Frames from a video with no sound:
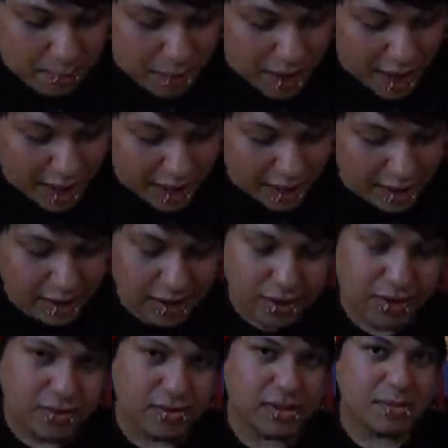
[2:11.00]
Pine
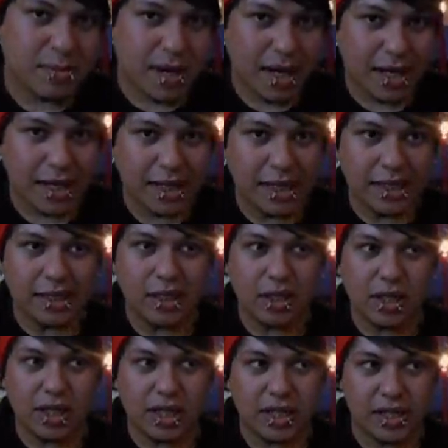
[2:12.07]
cones, pine
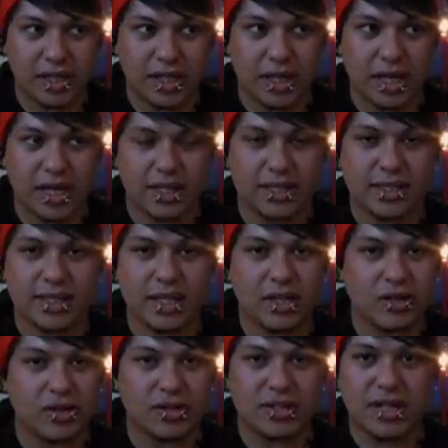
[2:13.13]
and
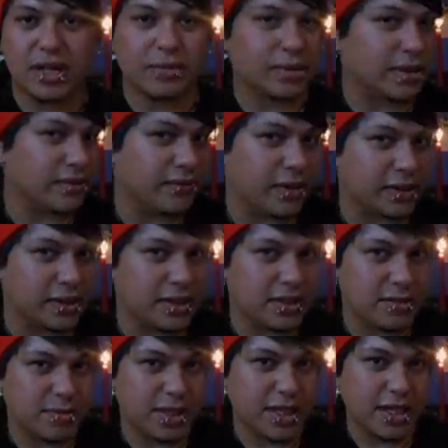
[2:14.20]
cedar is not really friendly
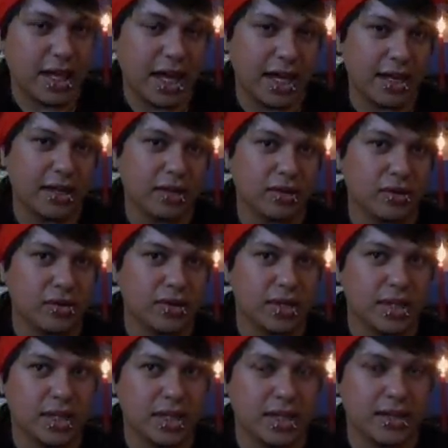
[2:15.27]
to me. I
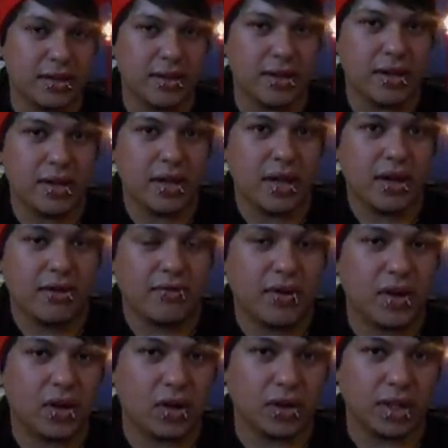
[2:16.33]
learned
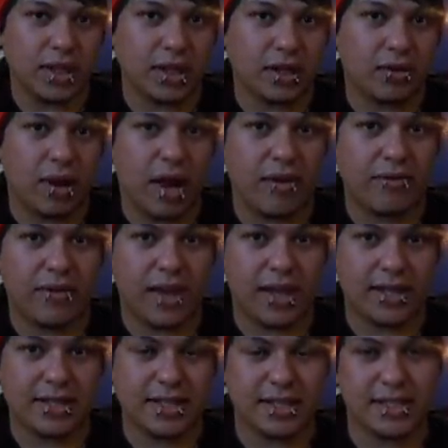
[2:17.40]
very early in the craft
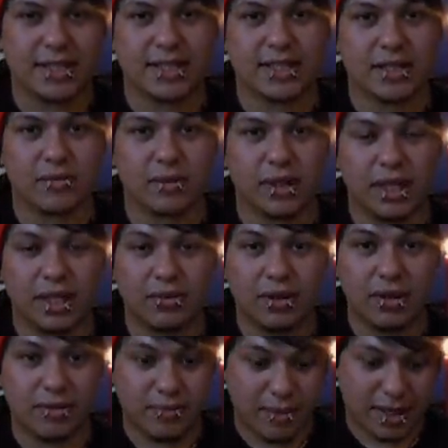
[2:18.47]
that it doesn't really
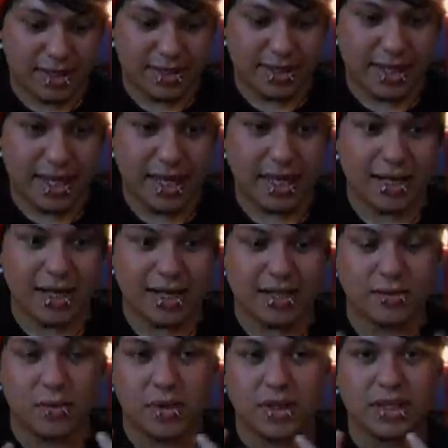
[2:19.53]
agree with my skin
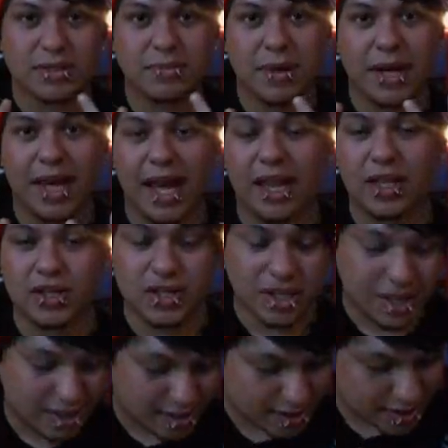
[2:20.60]
as well as my
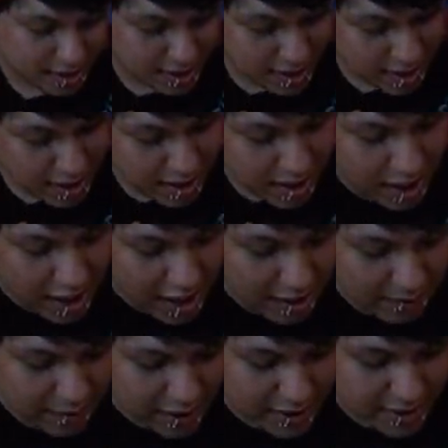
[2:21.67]
allergies.
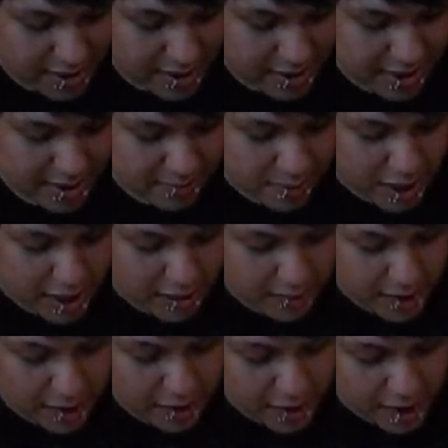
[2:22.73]
Incense is
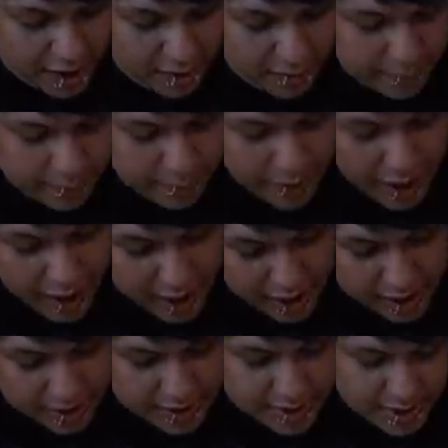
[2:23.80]
bayberry,
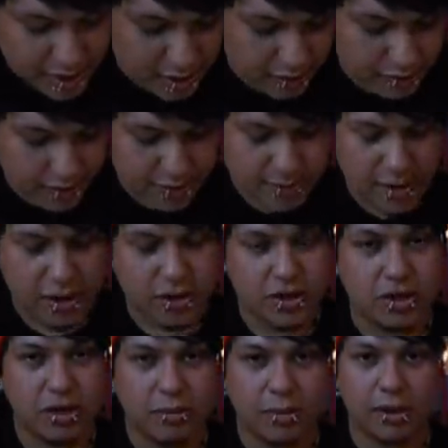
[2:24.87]
pine, cedar, rosemary, and
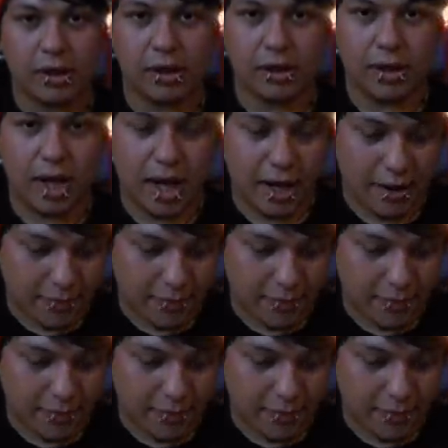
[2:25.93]
juniper.